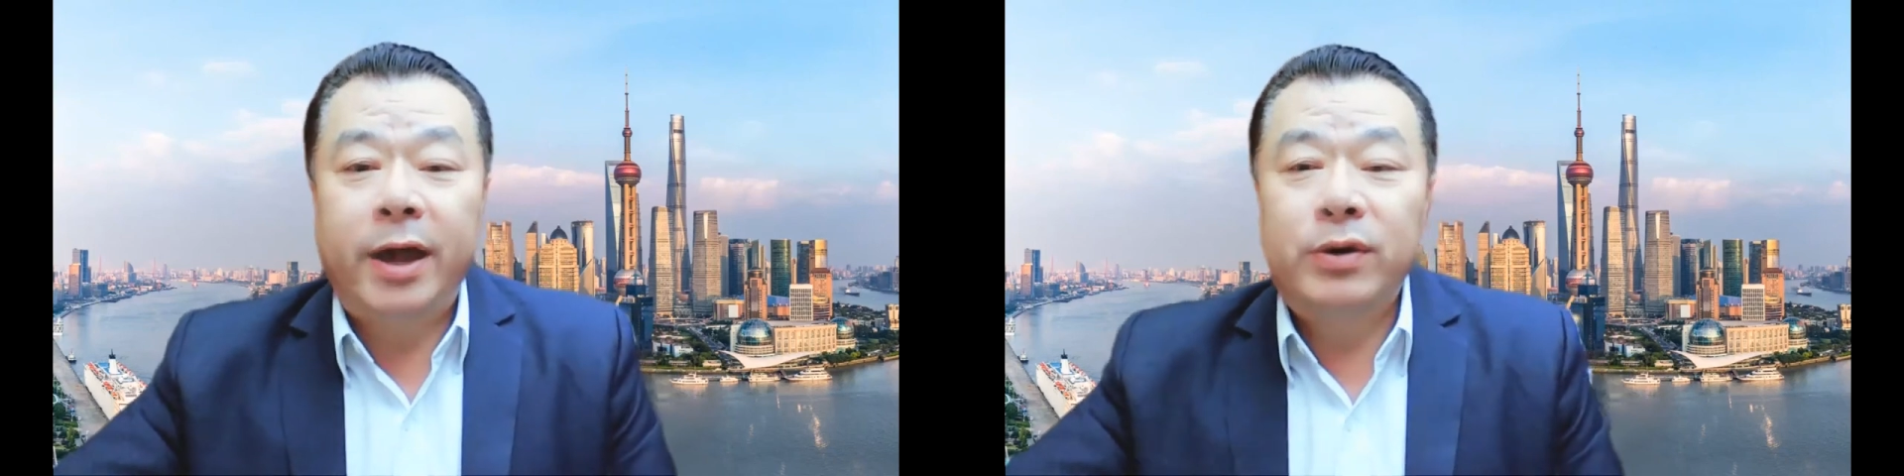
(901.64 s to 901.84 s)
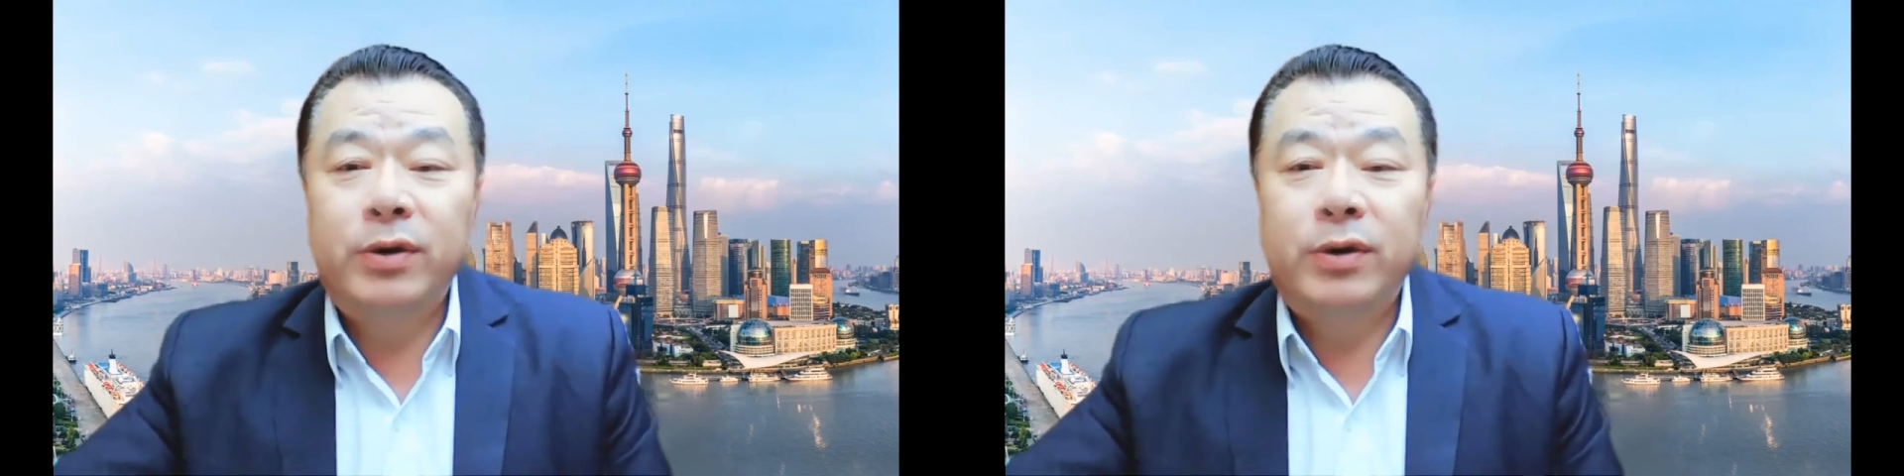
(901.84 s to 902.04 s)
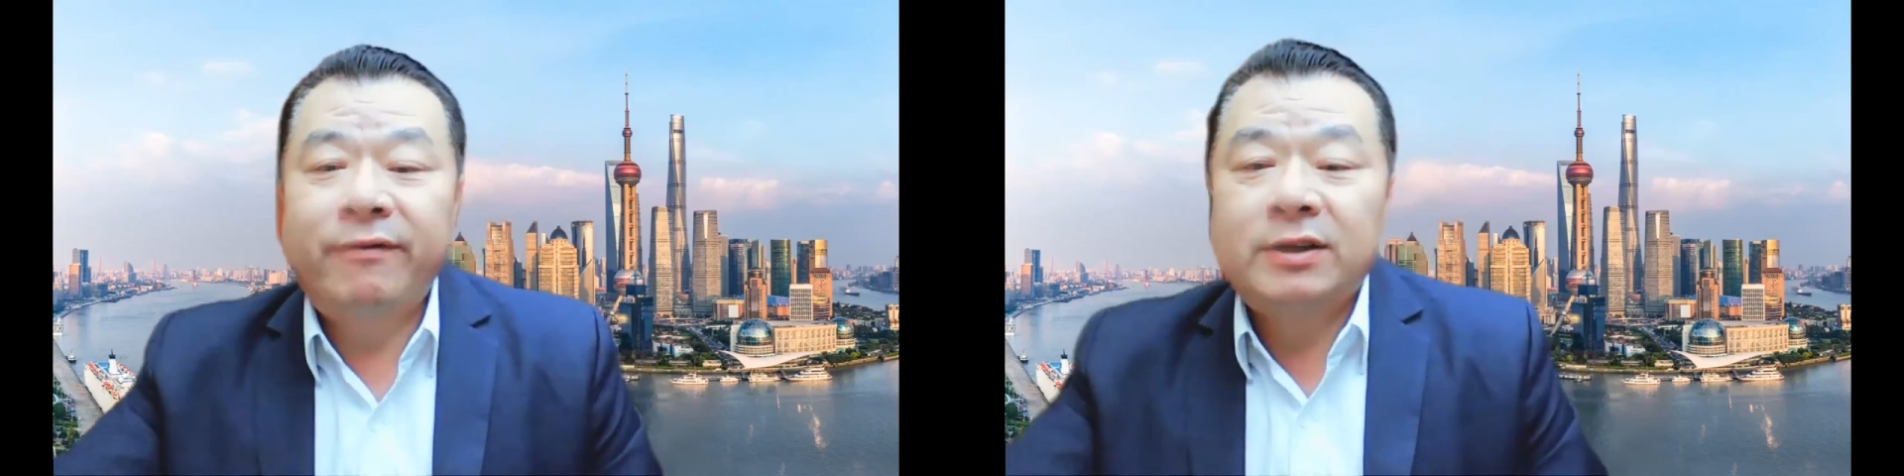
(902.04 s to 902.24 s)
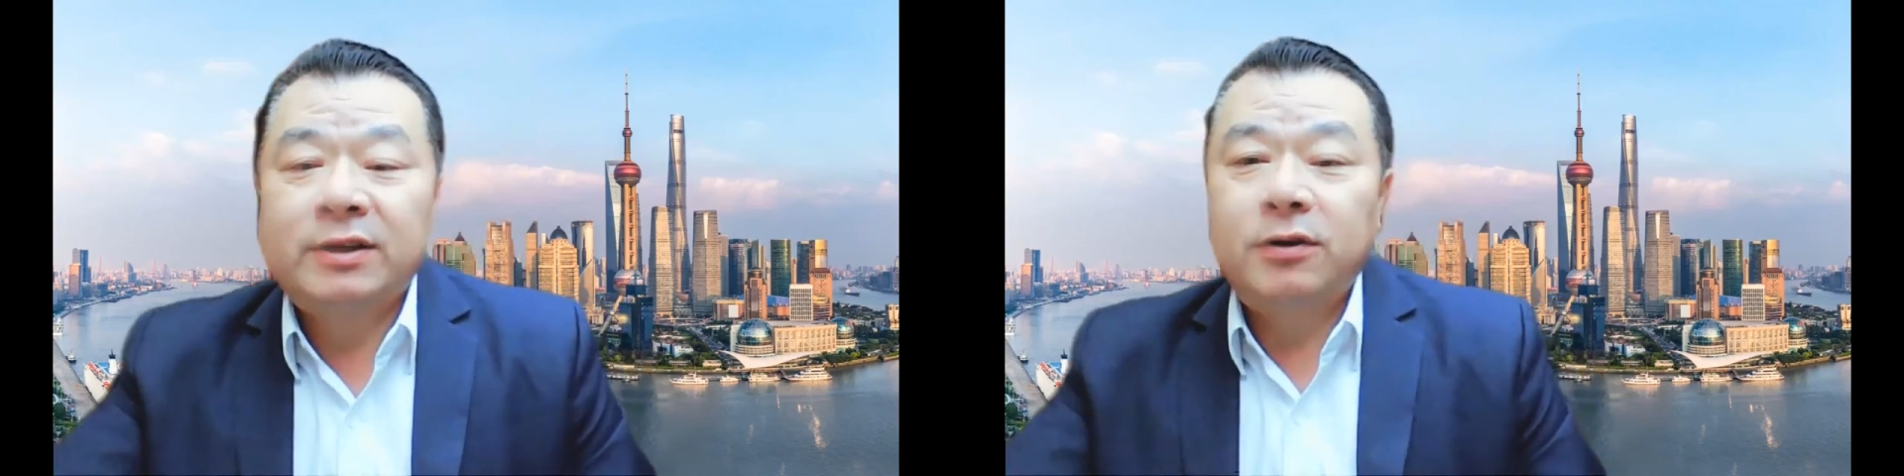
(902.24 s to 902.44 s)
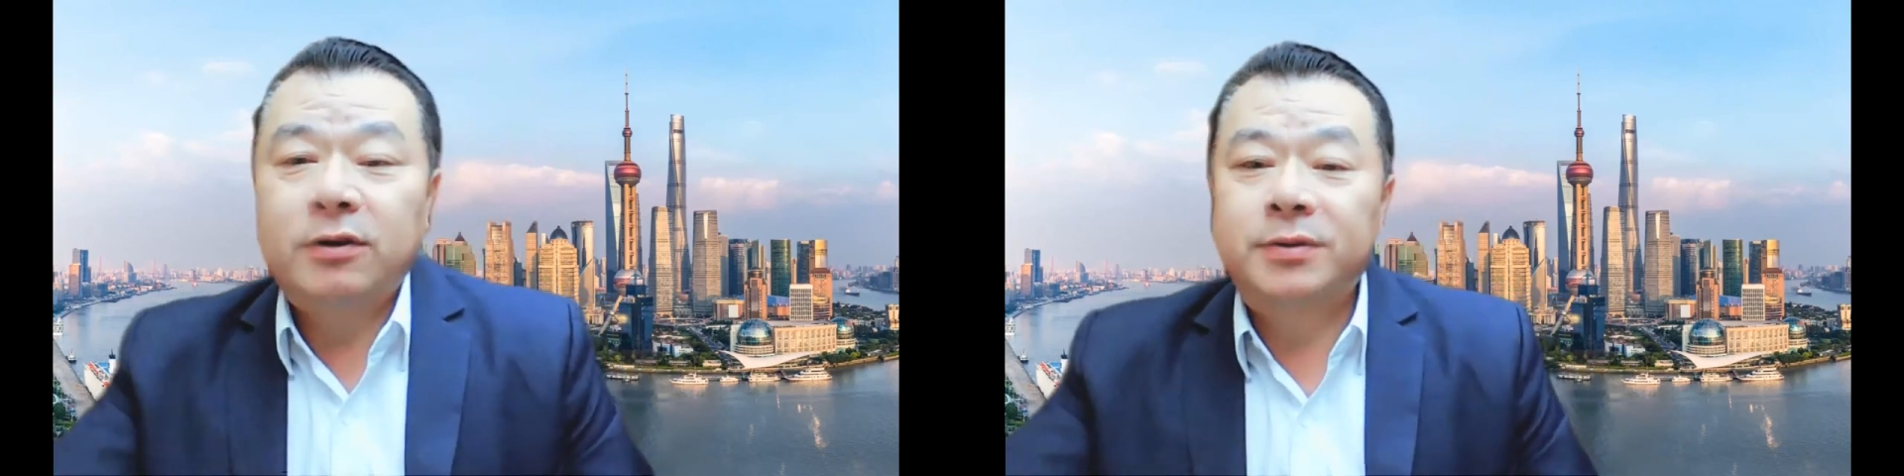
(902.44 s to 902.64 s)

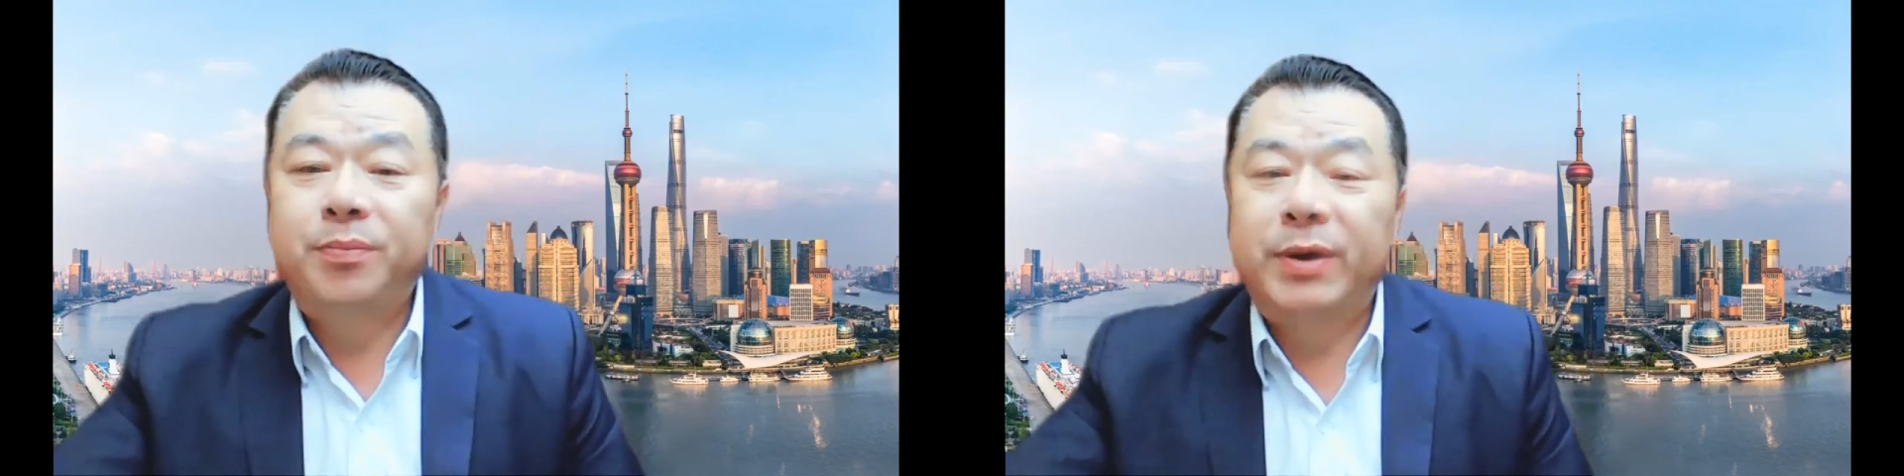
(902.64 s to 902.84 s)
vessels being